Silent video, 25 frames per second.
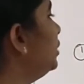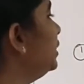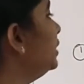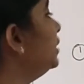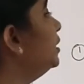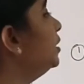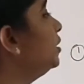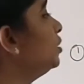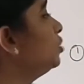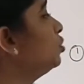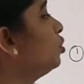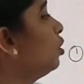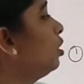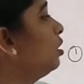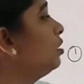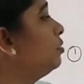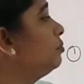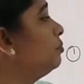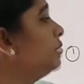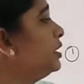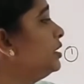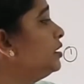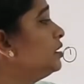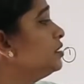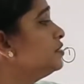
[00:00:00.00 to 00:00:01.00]
didn't call
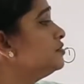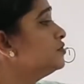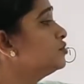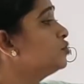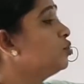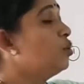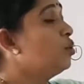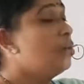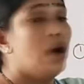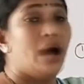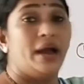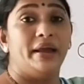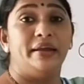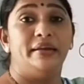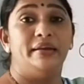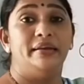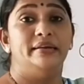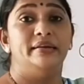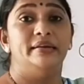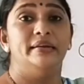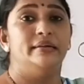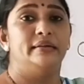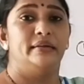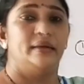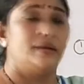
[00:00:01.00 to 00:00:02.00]
me, so I
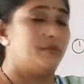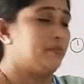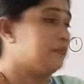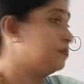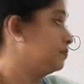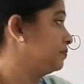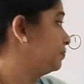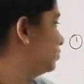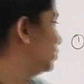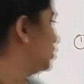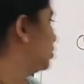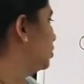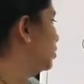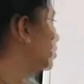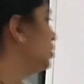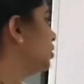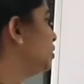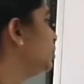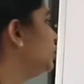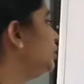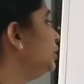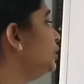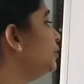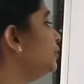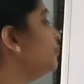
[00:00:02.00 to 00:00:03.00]
didn't come.
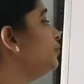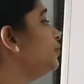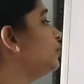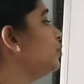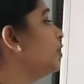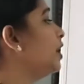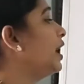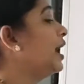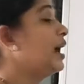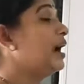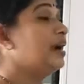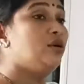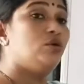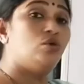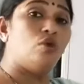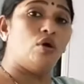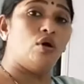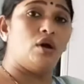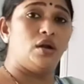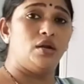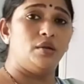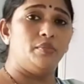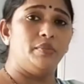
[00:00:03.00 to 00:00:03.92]
If you had called